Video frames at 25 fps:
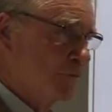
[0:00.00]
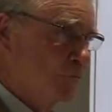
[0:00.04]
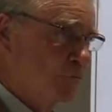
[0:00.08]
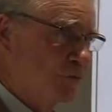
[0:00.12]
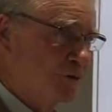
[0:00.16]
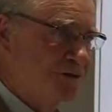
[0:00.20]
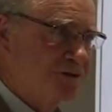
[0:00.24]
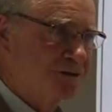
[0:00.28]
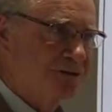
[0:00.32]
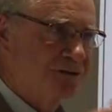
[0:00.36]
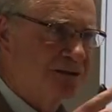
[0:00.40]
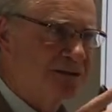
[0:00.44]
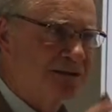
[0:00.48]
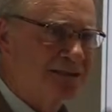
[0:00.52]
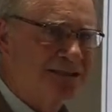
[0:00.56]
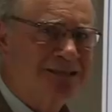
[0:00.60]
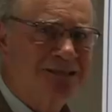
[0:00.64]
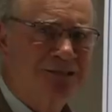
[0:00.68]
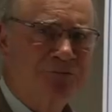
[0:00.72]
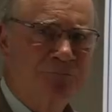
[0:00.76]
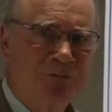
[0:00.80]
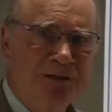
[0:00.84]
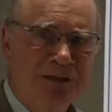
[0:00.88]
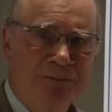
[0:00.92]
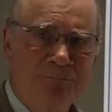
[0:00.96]
which is an
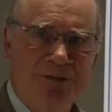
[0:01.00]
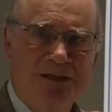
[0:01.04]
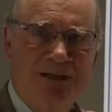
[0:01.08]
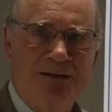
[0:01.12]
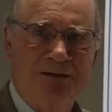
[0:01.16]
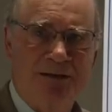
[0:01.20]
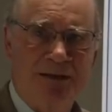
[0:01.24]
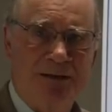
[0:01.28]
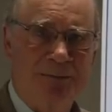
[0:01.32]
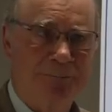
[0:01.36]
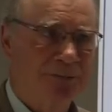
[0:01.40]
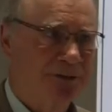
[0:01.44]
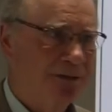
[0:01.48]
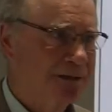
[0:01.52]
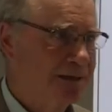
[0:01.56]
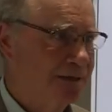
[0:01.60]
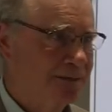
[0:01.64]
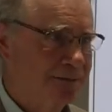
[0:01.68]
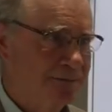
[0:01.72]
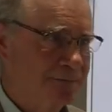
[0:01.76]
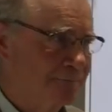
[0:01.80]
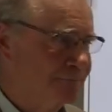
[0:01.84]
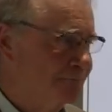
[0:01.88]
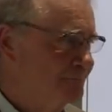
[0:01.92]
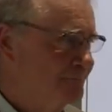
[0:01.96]
extremely
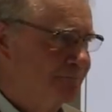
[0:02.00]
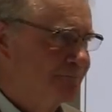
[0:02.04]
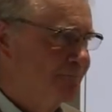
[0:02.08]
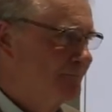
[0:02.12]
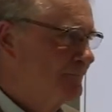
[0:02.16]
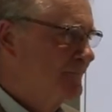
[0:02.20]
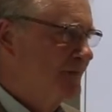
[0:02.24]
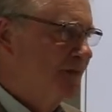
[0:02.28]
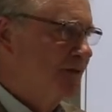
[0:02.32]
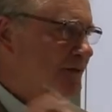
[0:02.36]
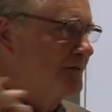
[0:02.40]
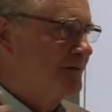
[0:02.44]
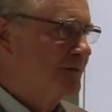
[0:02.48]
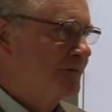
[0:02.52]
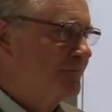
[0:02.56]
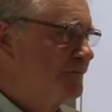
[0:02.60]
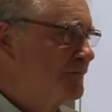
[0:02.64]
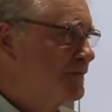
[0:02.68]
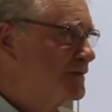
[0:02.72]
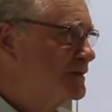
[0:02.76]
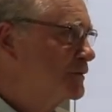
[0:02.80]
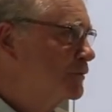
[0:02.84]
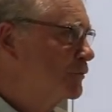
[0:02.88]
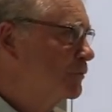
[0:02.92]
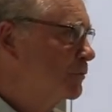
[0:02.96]
complicated a
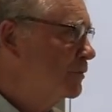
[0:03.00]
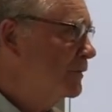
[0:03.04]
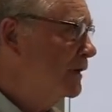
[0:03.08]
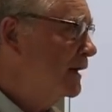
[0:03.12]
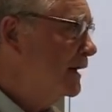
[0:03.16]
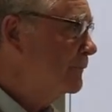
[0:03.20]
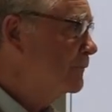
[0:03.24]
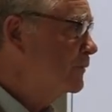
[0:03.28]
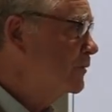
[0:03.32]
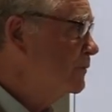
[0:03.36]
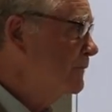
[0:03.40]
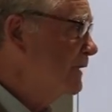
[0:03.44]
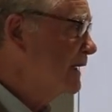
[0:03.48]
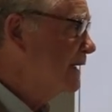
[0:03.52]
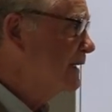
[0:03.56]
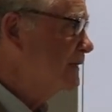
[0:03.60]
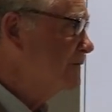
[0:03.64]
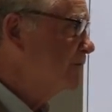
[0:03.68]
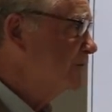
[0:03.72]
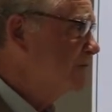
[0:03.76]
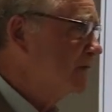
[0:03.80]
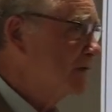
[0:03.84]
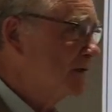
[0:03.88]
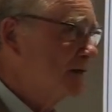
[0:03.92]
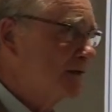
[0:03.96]
physical problem, and
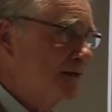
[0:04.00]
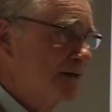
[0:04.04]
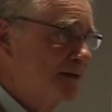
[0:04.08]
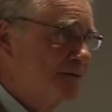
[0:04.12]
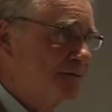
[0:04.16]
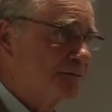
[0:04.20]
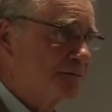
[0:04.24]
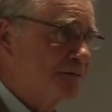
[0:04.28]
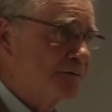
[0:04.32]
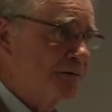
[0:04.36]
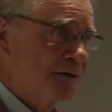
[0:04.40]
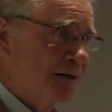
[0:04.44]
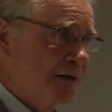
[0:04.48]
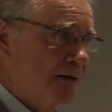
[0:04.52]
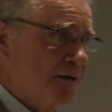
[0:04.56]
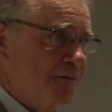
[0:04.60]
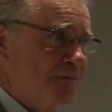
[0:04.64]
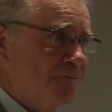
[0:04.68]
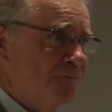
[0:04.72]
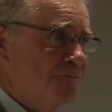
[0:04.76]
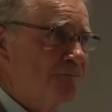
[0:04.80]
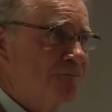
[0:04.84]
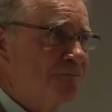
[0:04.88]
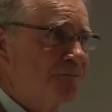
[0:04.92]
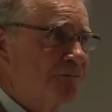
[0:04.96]
it's going to lead to
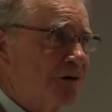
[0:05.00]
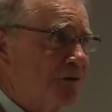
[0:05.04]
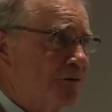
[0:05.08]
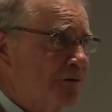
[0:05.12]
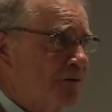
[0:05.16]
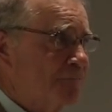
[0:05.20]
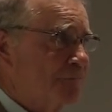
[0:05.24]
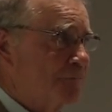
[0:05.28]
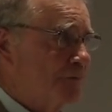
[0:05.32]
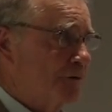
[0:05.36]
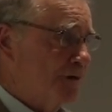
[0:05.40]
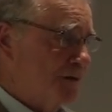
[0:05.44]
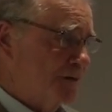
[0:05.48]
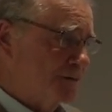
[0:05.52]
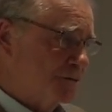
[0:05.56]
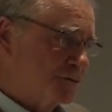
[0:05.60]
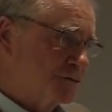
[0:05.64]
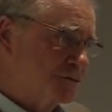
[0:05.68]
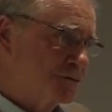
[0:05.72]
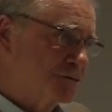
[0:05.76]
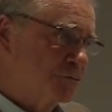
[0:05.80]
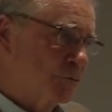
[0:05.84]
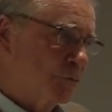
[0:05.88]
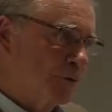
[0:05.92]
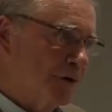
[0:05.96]
very, very
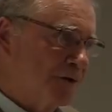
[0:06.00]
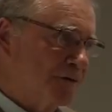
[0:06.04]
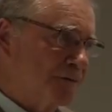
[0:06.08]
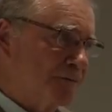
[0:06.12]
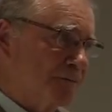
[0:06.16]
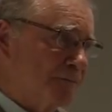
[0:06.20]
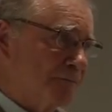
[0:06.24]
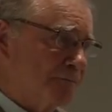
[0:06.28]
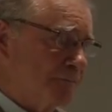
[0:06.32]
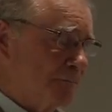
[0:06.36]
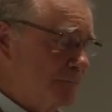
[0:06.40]
shortened